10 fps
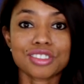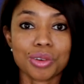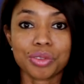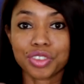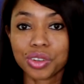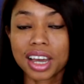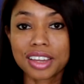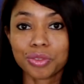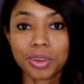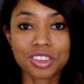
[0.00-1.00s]
So if you
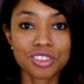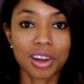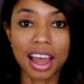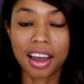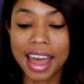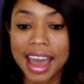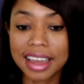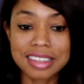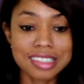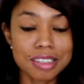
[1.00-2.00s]
guys want to start
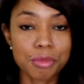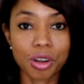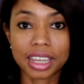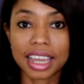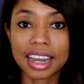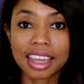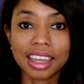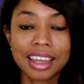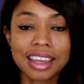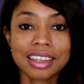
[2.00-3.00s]
adding some
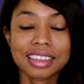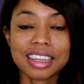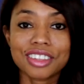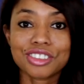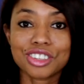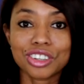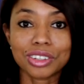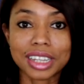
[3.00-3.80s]
organic things to your